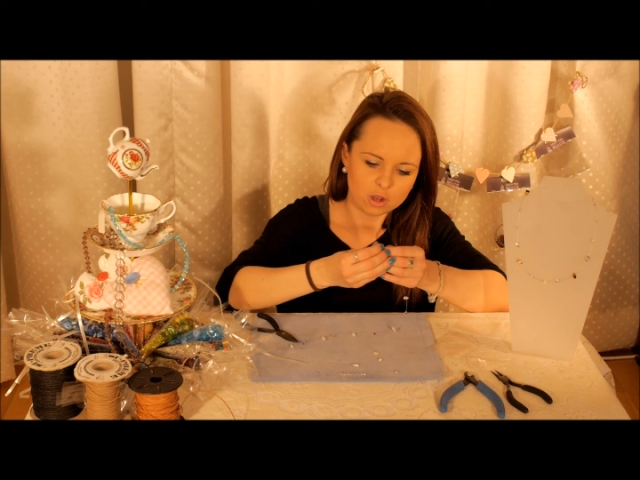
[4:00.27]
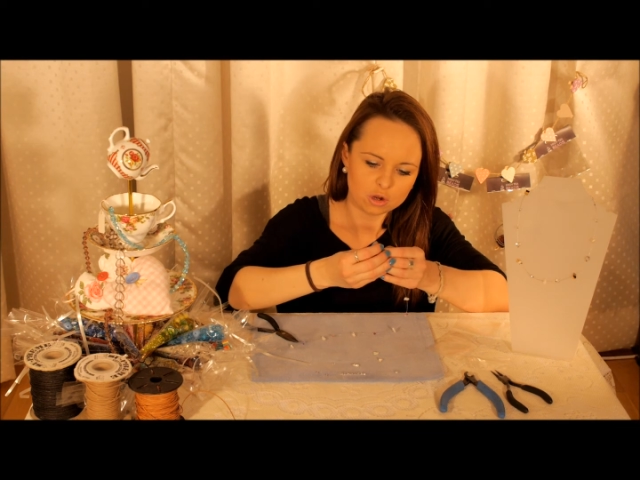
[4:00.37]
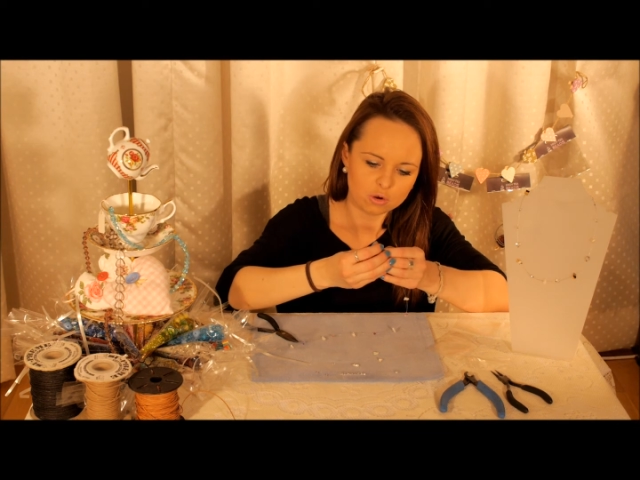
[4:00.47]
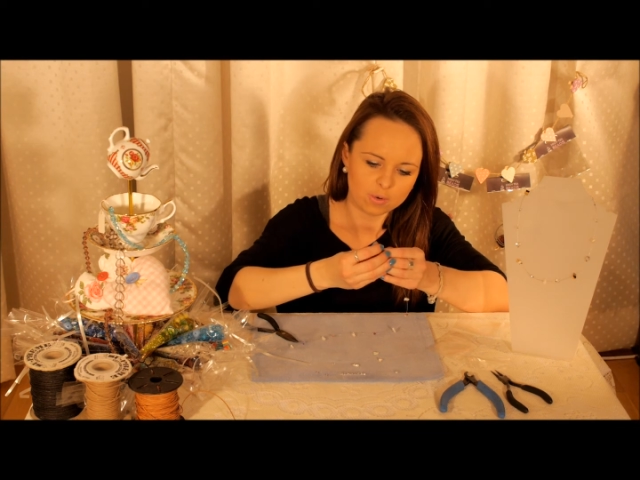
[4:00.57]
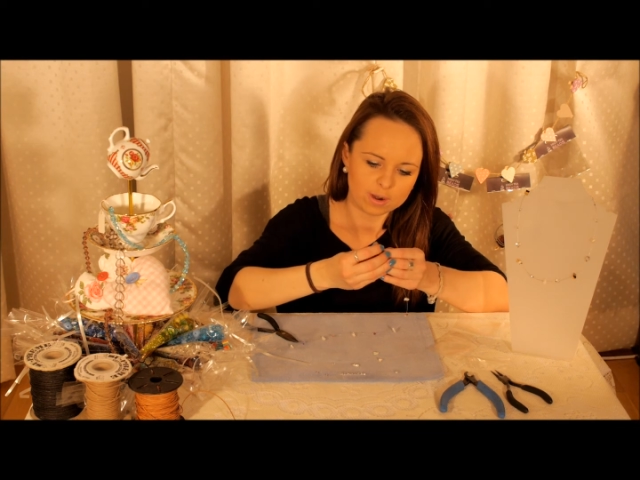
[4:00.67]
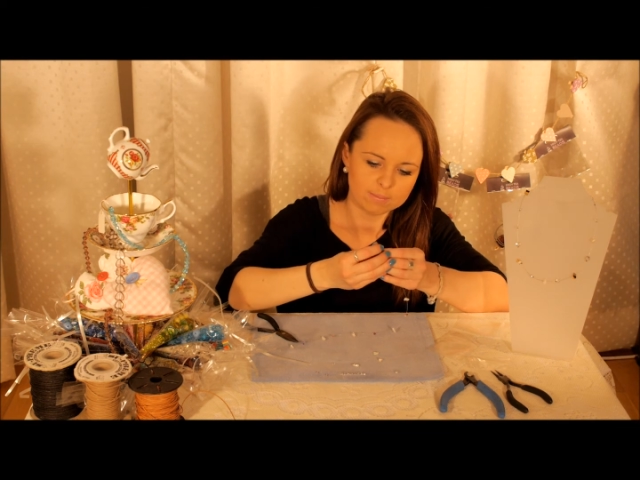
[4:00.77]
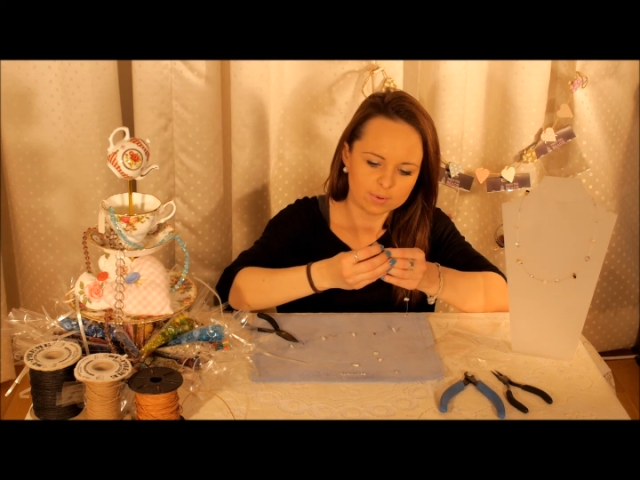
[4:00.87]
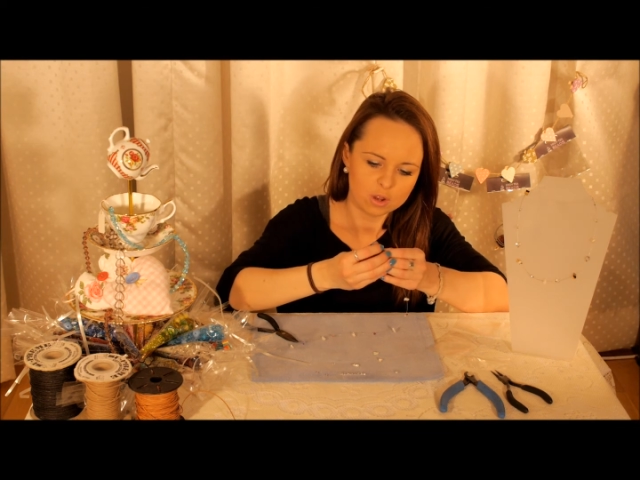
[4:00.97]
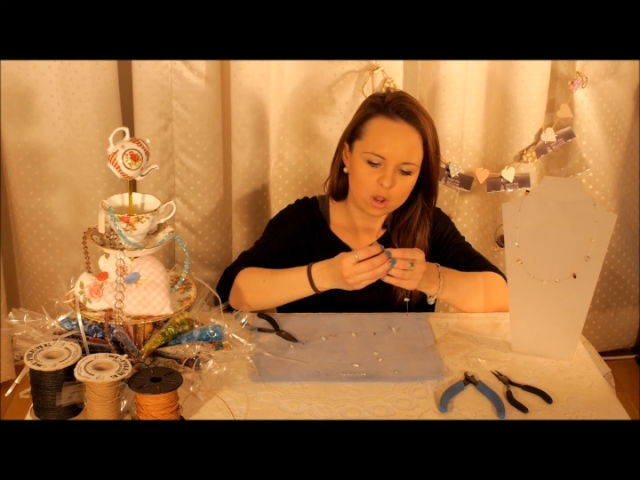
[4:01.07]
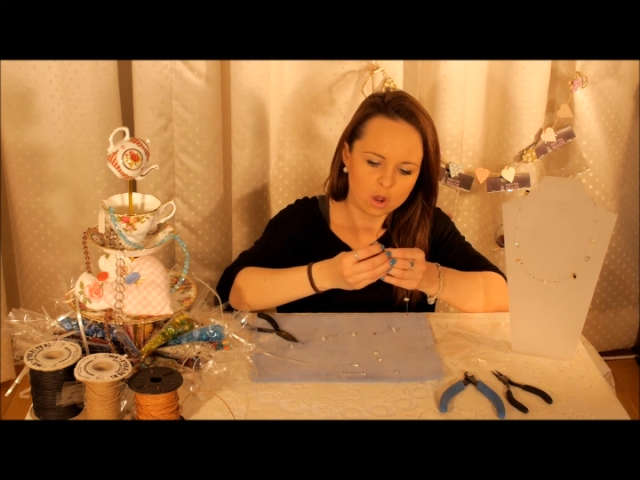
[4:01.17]
our crimp
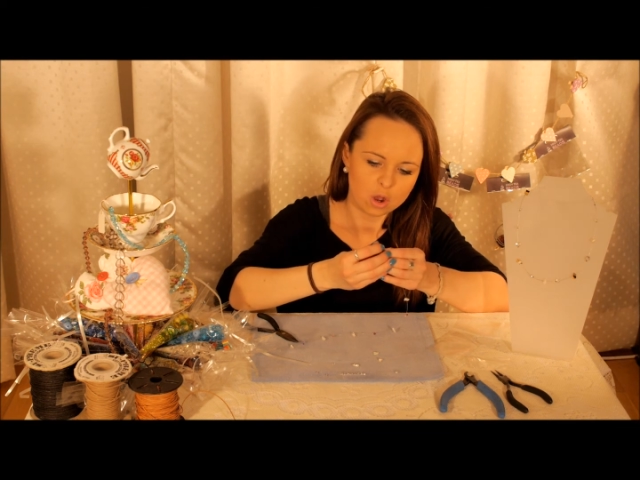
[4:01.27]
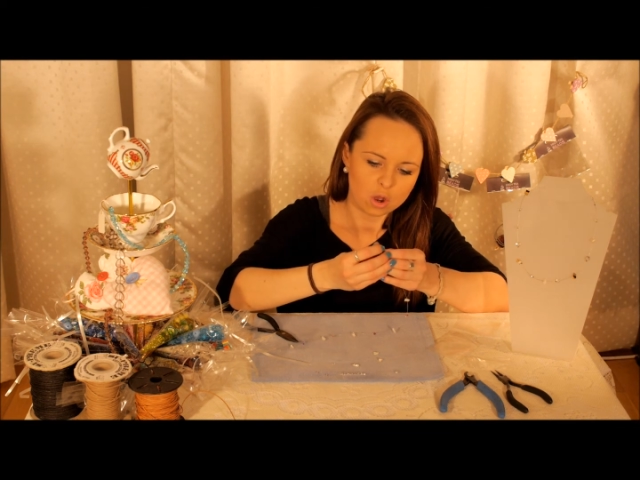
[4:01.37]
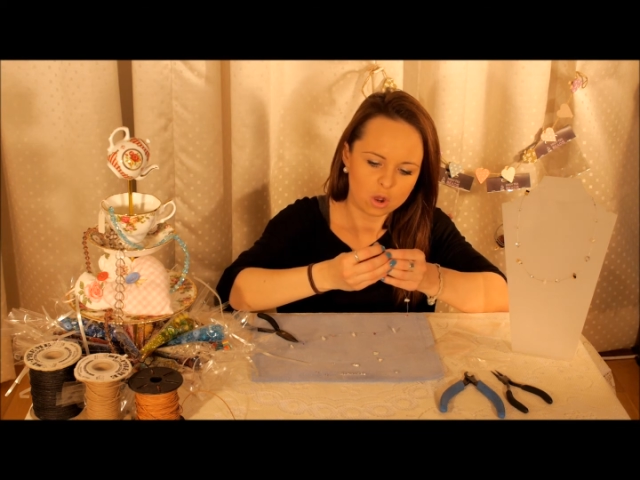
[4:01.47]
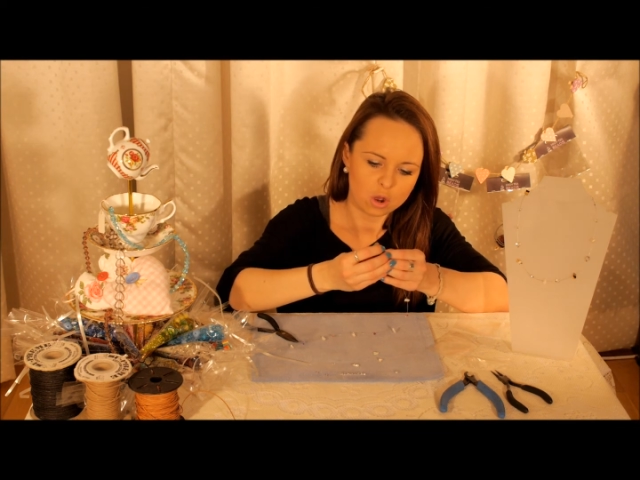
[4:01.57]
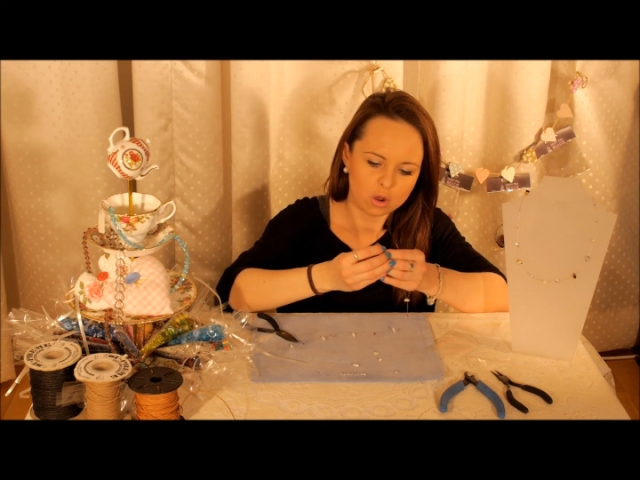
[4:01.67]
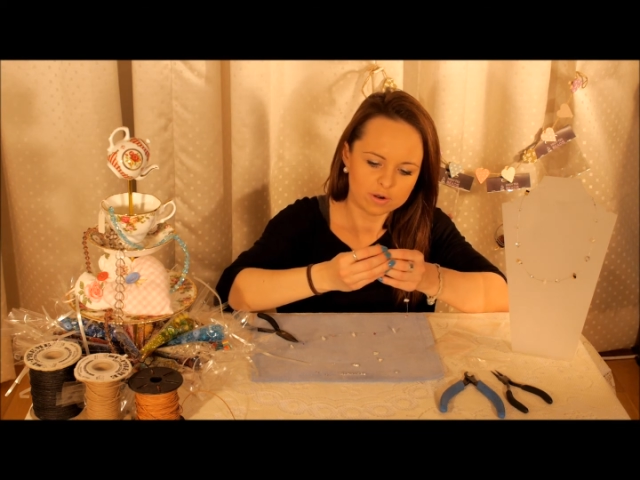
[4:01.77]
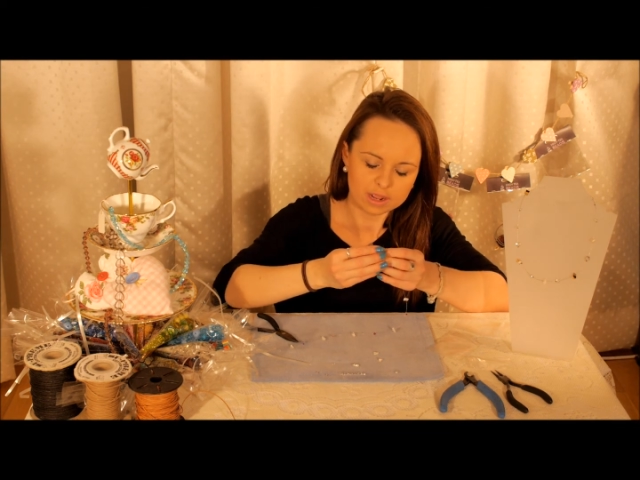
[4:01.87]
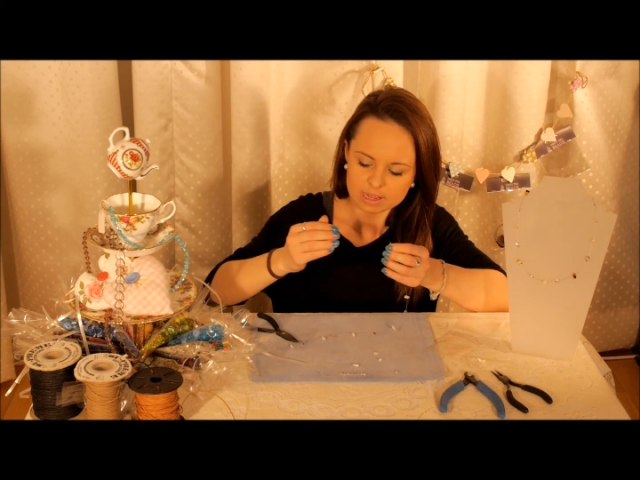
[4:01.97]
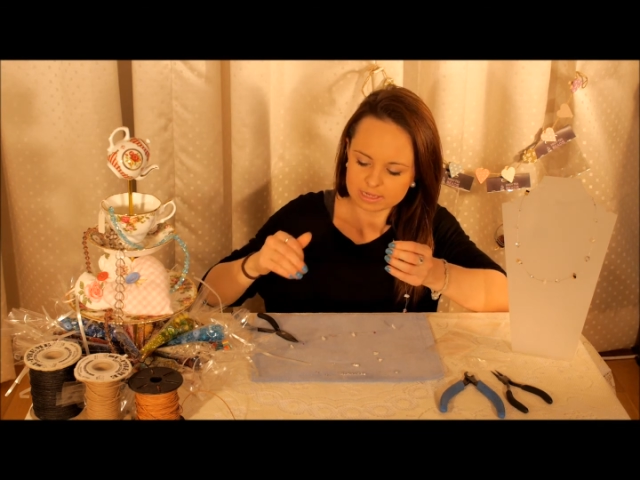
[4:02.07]
on